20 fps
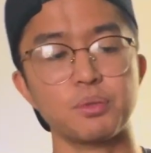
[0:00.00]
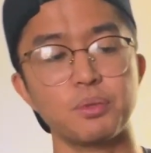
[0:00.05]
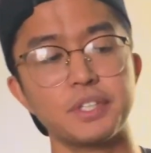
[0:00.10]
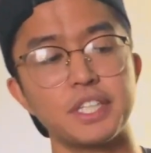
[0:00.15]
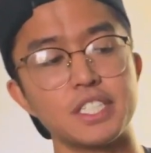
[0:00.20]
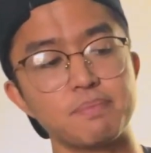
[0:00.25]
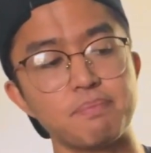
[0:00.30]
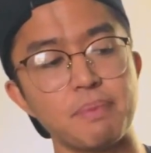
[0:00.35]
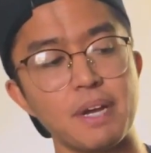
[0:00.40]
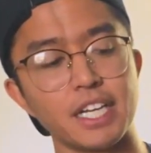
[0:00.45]
with
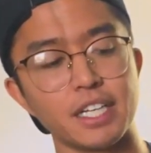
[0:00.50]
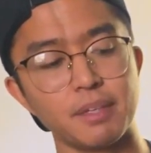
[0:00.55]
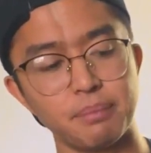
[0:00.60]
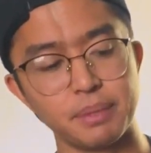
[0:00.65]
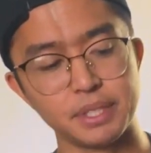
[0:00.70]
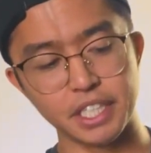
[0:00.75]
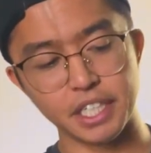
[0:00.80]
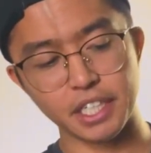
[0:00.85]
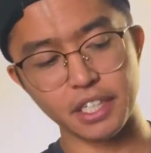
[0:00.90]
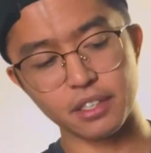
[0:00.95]
this bag in
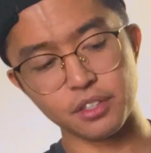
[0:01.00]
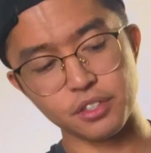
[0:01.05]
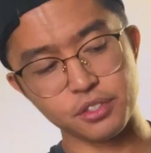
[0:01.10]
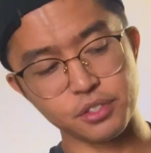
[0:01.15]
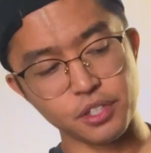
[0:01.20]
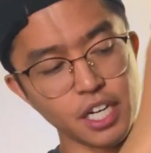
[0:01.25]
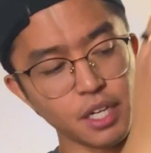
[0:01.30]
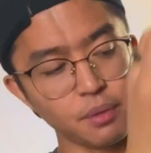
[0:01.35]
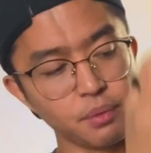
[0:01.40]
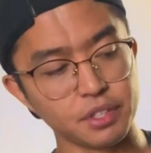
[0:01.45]
particular,
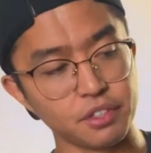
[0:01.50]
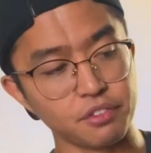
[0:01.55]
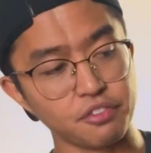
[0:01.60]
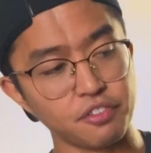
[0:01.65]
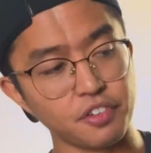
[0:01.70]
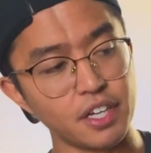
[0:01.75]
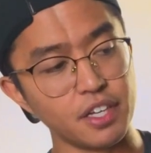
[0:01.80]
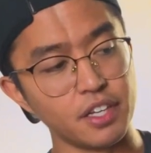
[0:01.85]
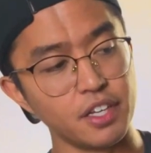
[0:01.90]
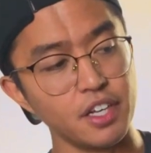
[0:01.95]
starting with the
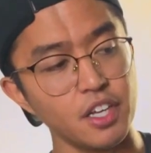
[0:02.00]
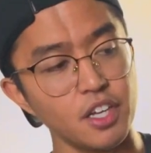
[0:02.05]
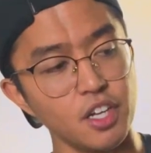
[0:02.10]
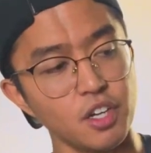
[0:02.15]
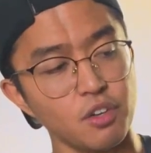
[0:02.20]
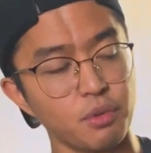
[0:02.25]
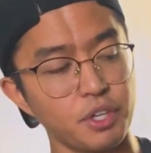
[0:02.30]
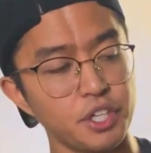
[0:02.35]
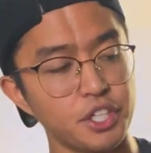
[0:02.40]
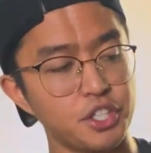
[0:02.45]
front,
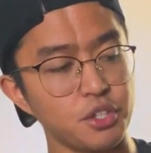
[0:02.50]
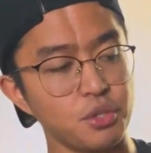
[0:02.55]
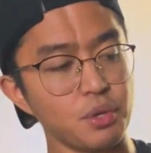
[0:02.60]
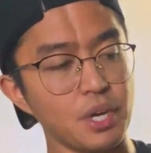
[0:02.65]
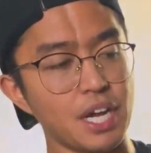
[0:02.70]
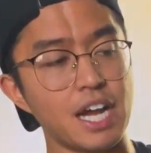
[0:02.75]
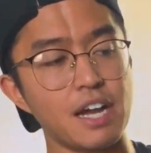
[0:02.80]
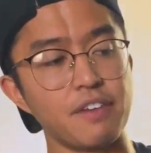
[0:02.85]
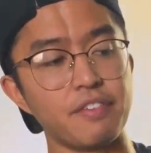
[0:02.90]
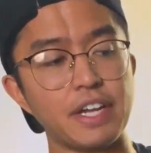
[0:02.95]
we do
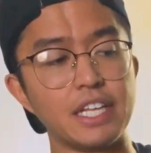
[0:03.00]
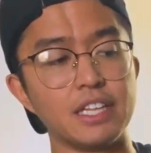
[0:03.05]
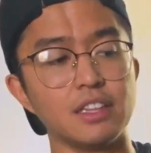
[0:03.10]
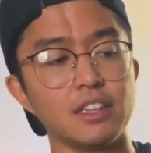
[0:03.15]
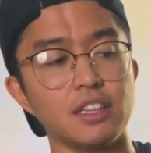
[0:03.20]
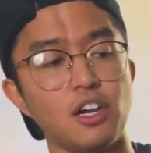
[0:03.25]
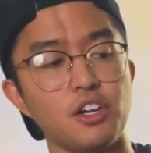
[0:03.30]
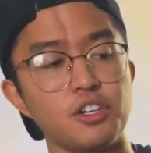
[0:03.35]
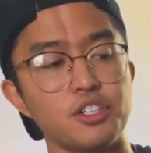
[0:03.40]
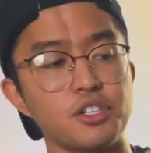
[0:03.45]
have a
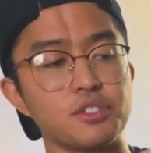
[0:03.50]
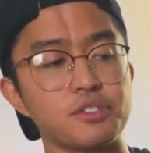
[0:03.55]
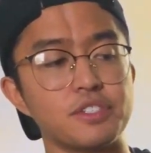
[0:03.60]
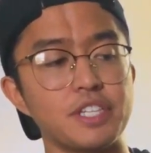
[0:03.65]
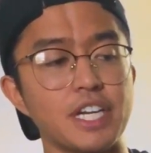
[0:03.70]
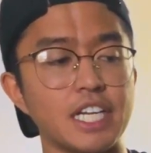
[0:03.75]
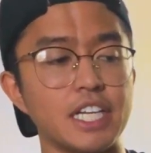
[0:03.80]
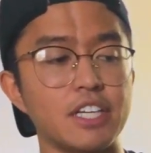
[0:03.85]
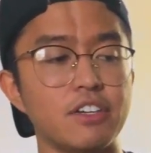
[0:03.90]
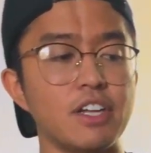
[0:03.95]
larger
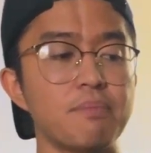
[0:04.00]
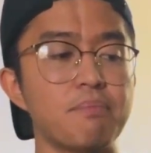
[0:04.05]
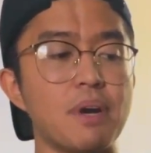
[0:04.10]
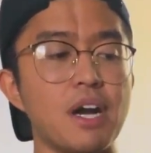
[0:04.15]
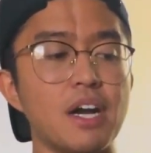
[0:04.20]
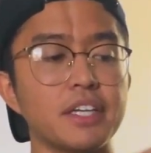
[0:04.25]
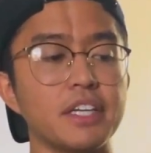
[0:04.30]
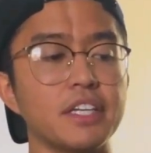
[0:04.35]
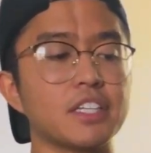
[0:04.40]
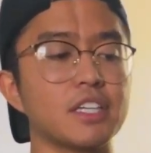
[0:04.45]
secondary
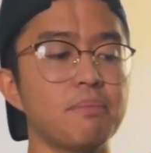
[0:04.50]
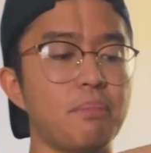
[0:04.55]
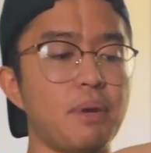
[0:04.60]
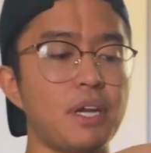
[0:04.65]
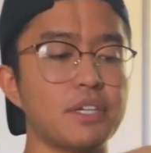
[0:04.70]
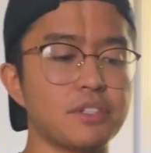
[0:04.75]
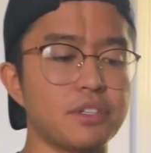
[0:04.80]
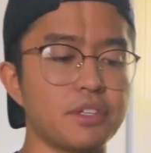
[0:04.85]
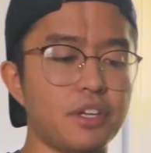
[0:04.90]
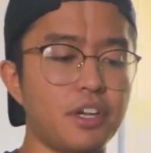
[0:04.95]
pocket
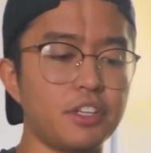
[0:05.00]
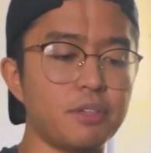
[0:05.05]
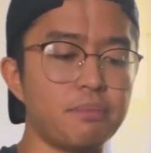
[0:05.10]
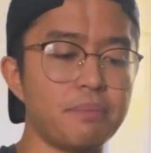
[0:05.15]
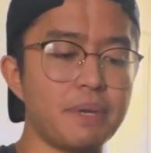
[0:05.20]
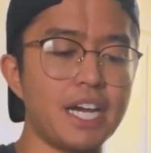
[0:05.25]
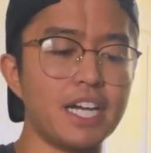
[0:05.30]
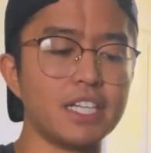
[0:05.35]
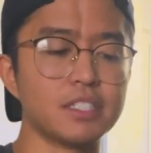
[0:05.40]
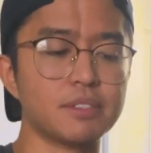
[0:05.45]
compared to other
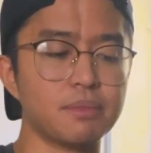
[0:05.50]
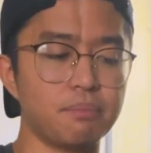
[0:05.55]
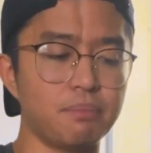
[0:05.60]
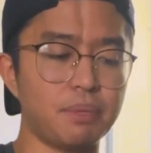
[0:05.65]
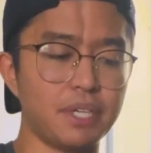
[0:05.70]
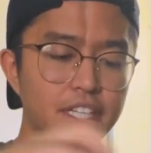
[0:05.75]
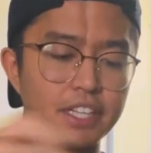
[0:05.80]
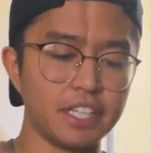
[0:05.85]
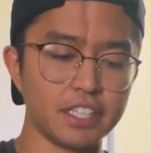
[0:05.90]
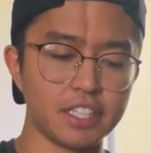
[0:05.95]
bags,
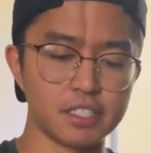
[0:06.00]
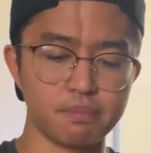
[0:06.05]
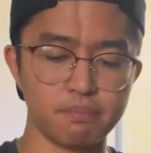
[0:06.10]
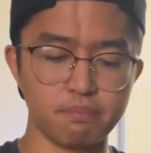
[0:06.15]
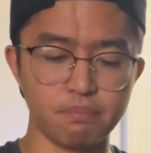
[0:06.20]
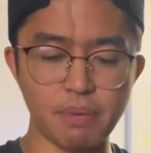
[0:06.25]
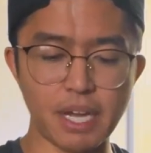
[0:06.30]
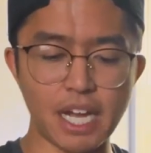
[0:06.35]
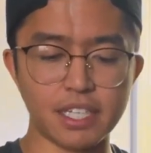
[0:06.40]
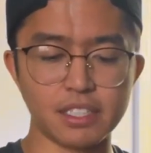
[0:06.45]
but I think this
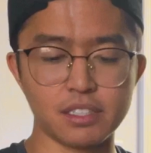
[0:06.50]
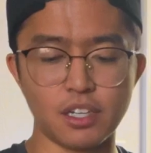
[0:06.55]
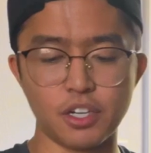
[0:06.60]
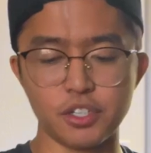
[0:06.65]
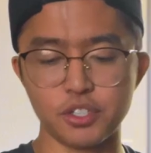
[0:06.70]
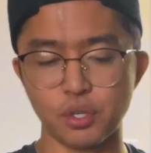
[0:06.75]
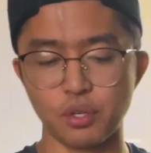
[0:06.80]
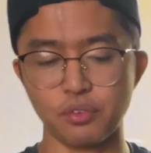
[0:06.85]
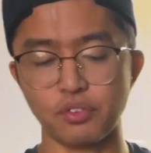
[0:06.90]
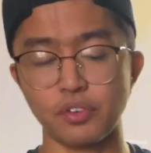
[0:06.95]
bag is
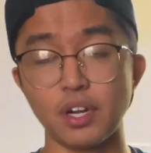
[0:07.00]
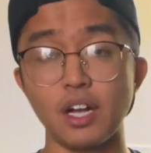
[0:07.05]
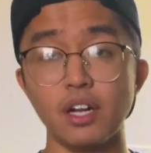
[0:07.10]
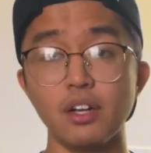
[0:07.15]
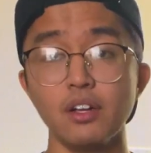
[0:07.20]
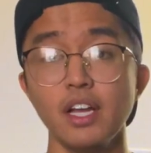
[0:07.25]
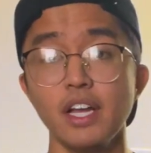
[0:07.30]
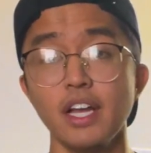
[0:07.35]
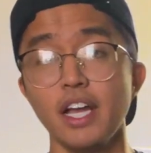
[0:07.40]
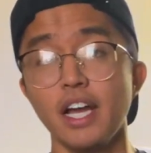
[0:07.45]
larger
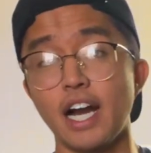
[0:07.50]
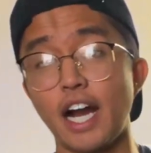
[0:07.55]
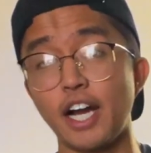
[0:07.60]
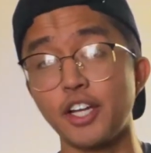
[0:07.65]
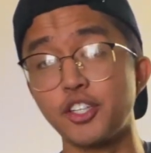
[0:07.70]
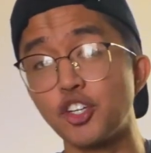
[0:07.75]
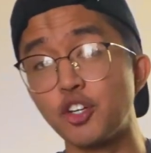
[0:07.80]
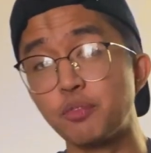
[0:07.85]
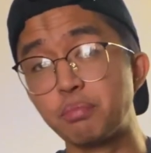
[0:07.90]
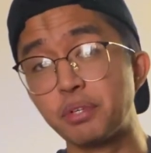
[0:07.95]
overall. I
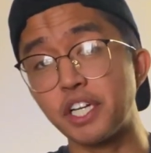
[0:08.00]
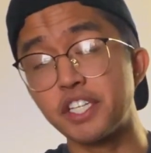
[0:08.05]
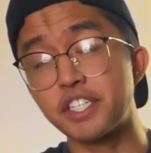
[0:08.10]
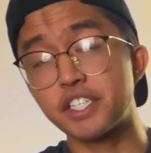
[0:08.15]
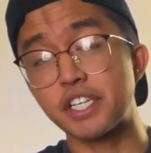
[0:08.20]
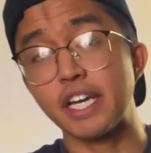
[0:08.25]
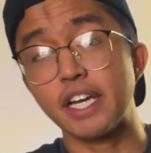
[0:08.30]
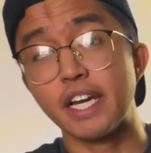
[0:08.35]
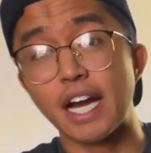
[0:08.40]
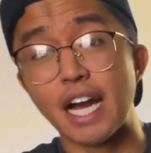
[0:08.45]
do
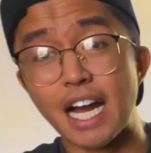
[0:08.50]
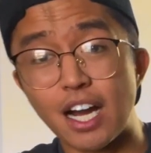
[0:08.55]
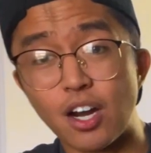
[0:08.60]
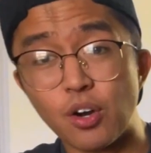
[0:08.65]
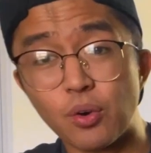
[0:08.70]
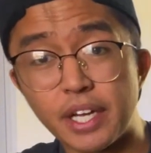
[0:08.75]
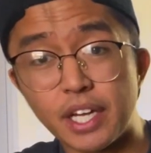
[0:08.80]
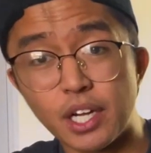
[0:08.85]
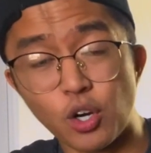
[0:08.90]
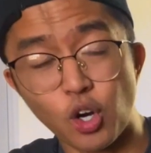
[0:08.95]
appreciate
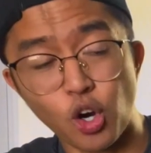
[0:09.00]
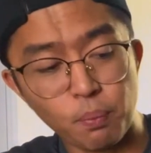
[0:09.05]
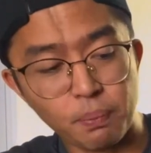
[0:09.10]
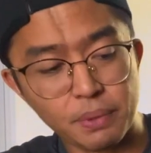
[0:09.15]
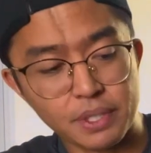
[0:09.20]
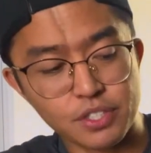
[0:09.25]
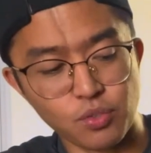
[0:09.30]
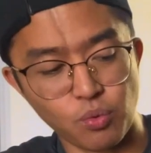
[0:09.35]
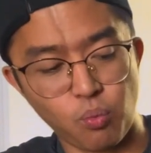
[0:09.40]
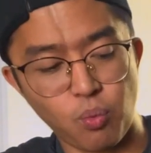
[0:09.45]
how it
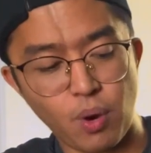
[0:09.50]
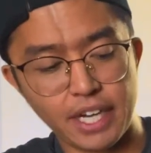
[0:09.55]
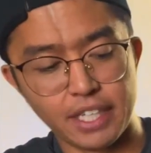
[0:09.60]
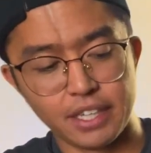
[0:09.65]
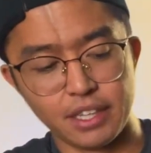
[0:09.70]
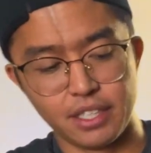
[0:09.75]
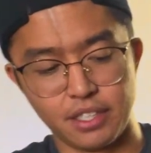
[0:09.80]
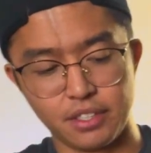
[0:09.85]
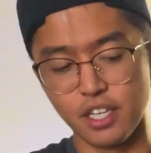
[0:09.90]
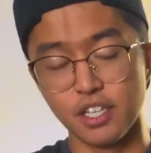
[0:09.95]
opens
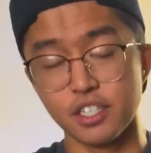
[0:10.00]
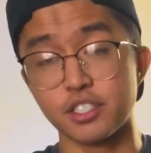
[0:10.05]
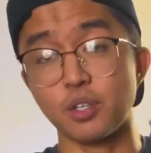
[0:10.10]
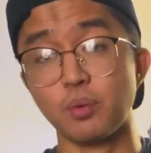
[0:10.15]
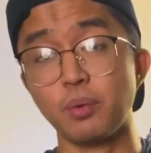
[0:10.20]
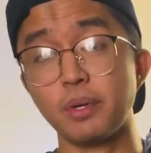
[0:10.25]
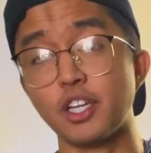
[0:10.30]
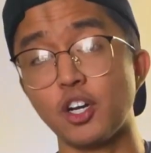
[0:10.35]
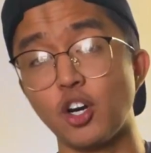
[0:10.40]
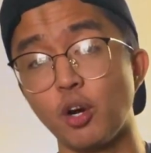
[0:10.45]
widely. So
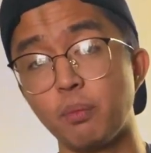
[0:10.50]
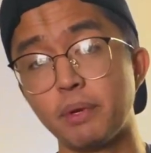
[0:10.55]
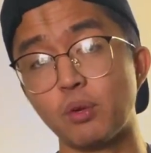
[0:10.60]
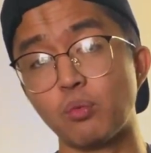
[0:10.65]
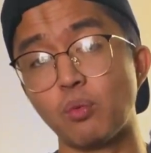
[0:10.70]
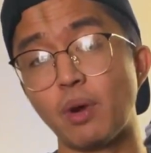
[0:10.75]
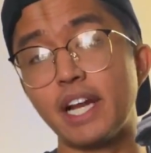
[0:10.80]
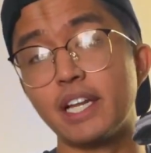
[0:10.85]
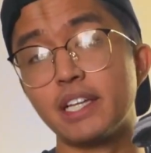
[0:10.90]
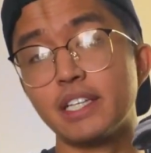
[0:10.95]
with it open
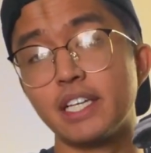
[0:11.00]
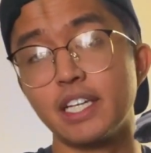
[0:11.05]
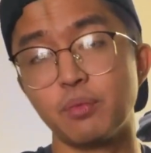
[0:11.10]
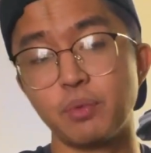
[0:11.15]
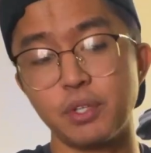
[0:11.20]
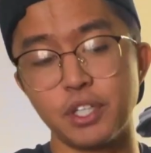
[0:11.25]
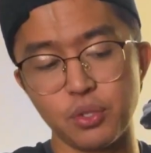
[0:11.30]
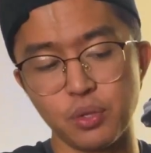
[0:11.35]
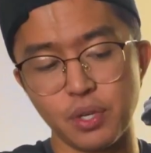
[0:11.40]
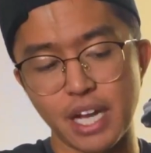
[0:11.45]
widely,
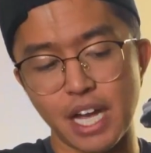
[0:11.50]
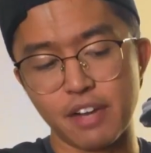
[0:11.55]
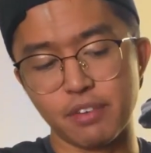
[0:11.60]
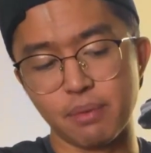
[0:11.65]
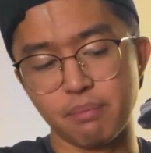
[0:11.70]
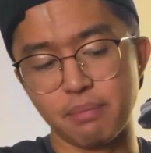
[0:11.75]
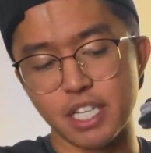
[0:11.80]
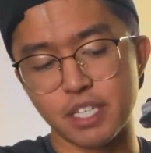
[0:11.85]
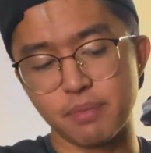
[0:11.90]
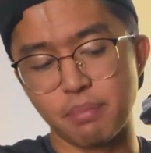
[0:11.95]
we do have a
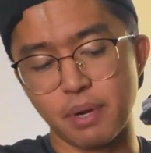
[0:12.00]
mesh